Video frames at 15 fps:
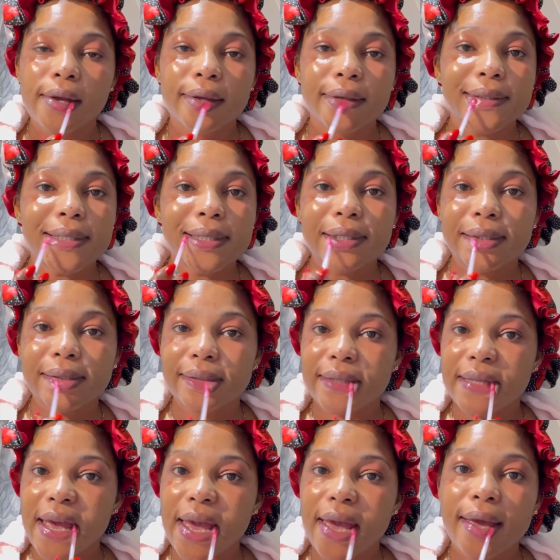So
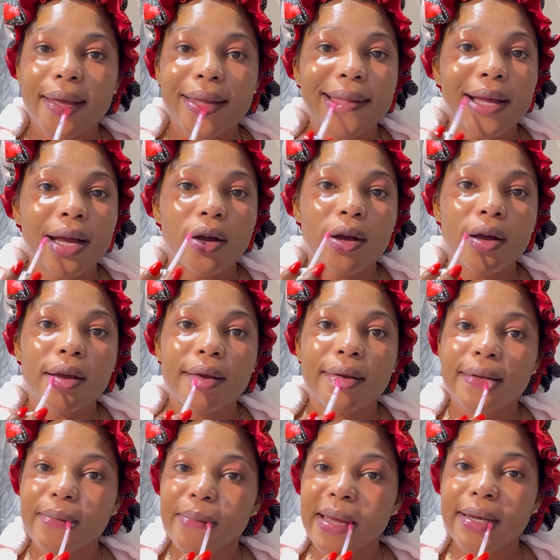okay, now
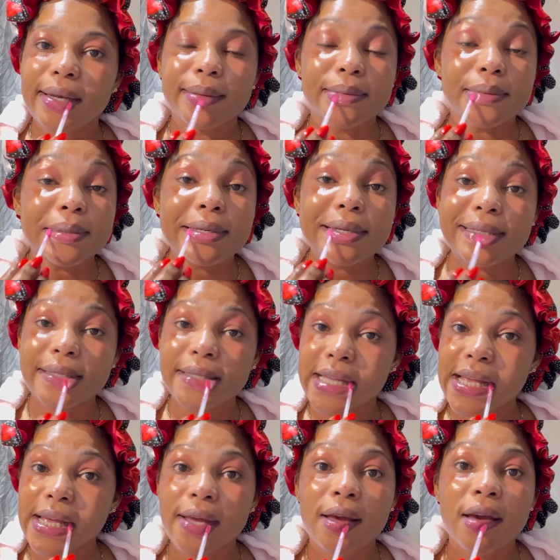my lips, because
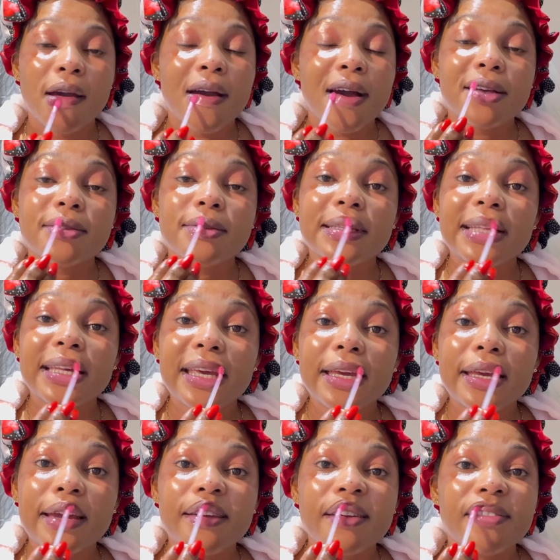as you're taking
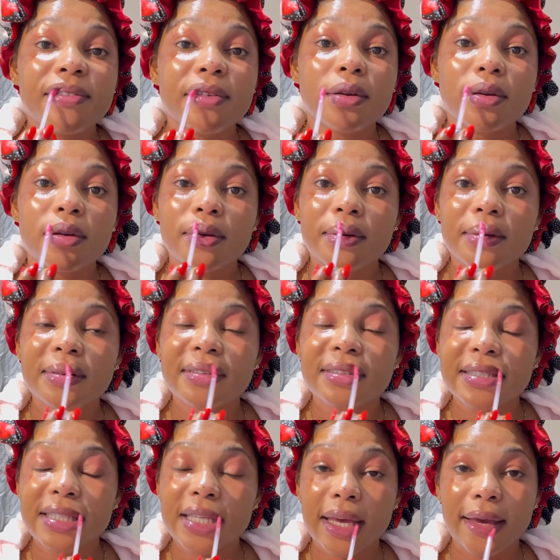care of your
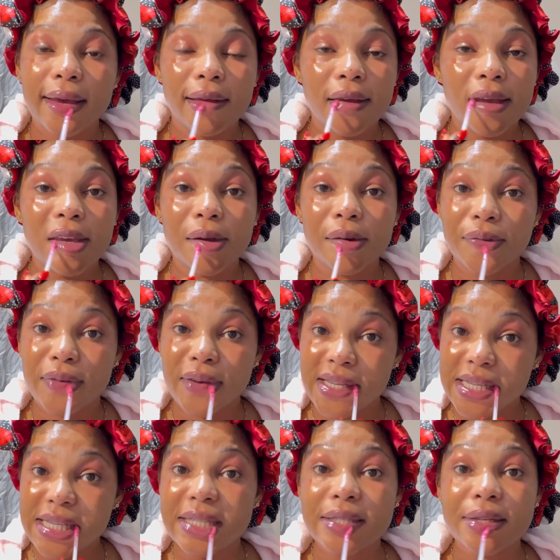skin, your
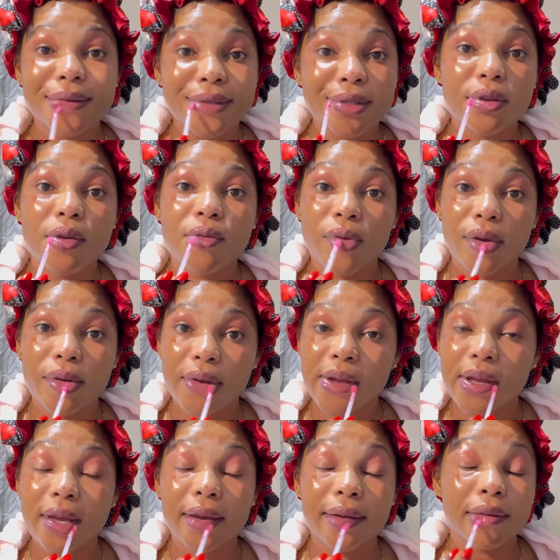face is also very,
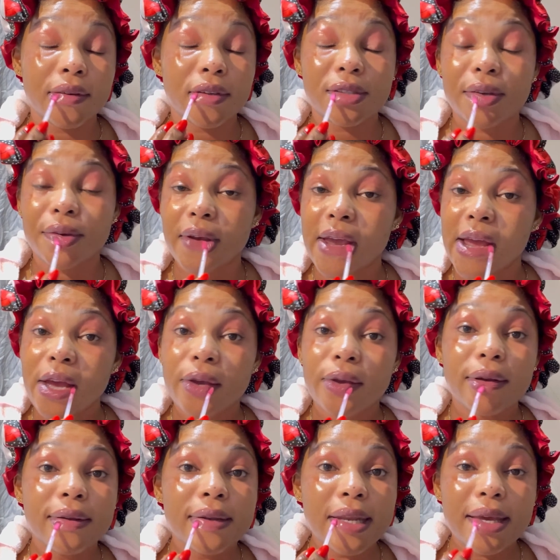sorry,
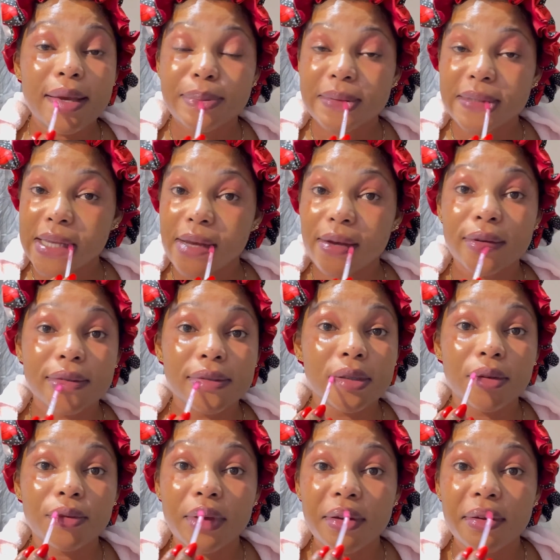your lips are
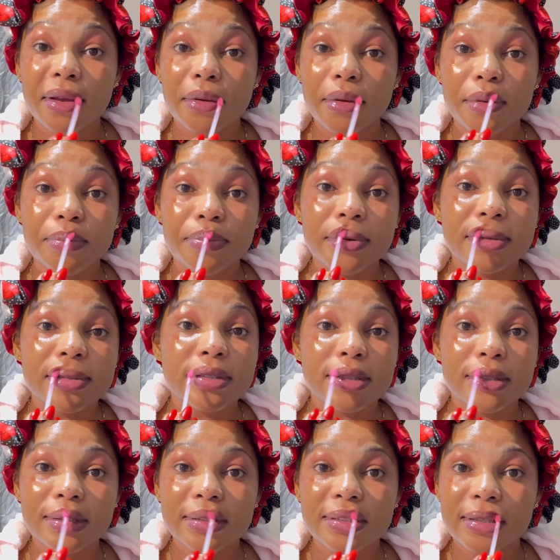also very
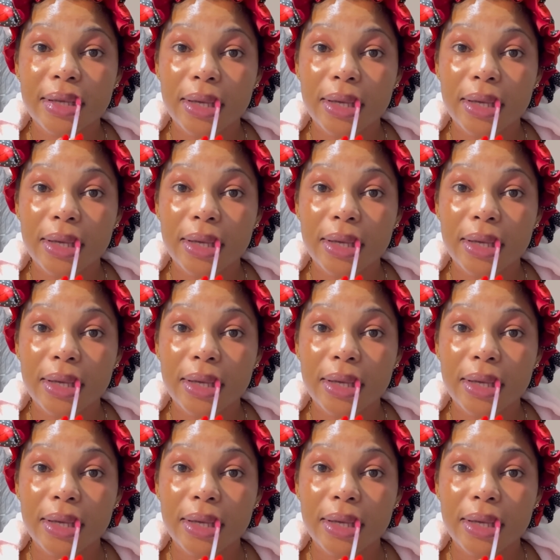important.